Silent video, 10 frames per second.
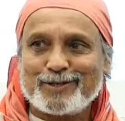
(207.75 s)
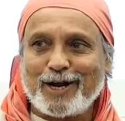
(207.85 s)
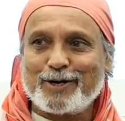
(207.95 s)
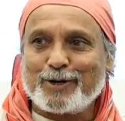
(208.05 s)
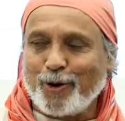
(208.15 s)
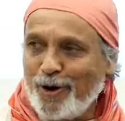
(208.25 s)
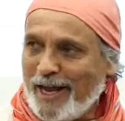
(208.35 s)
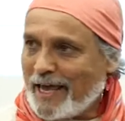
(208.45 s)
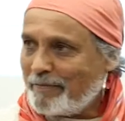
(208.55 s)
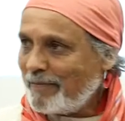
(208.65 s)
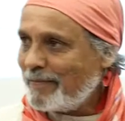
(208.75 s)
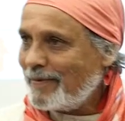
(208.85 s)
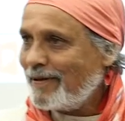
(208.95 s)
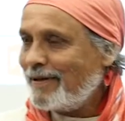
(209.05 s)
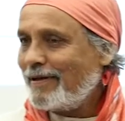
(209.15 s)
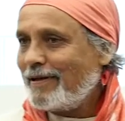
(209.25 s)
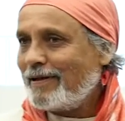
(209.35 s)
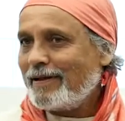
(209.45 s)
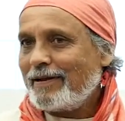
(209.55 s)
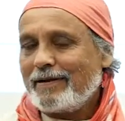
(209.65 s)
I told him
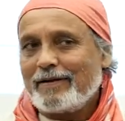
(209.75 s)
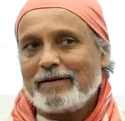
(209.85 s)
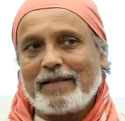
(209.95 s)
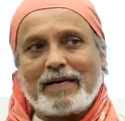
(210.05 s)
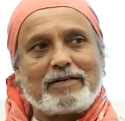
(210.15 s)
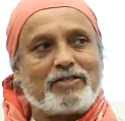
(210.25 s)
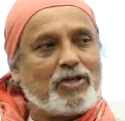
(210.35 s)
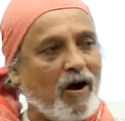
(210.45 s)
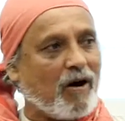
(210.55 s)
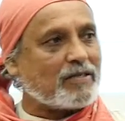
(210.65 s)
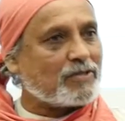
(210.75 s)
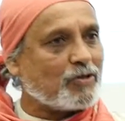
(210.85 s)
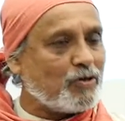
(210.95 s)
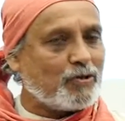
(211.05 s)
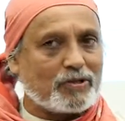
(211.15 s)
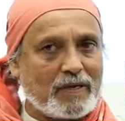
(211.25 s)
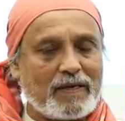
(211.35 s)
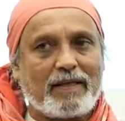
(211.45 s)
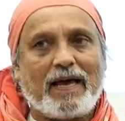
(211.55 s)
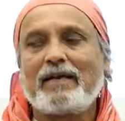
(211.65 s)
that, George, don't you
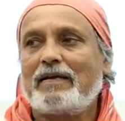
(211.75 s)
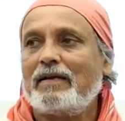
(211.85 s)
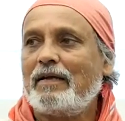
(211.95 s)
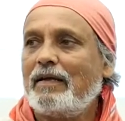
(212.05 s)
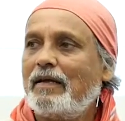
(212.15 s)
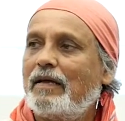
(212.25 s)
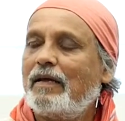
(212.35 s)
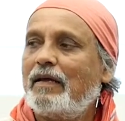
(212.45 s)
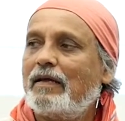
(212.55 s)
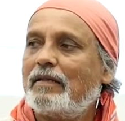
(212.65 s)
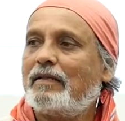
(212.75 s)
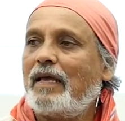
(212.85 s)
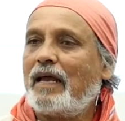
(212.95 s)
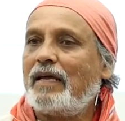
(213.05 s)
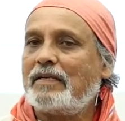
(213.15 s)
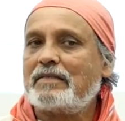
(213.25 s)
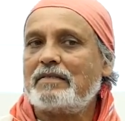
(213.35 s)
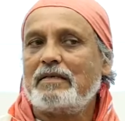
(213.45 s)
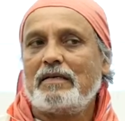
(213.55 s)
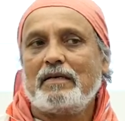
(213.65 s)
think that there is
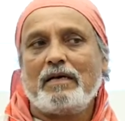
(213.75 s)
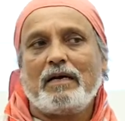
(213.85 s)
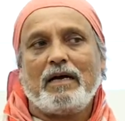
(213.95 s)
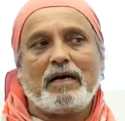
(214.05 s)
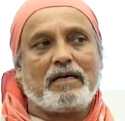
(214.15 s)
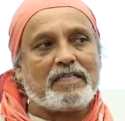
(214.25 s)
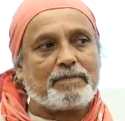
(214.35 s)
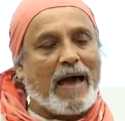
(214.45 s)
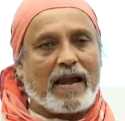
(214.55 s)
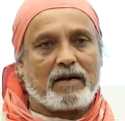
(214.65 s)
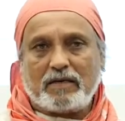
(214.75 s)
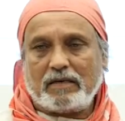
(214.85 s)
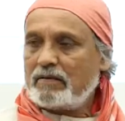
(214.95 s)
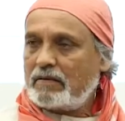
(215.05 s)
a disparity,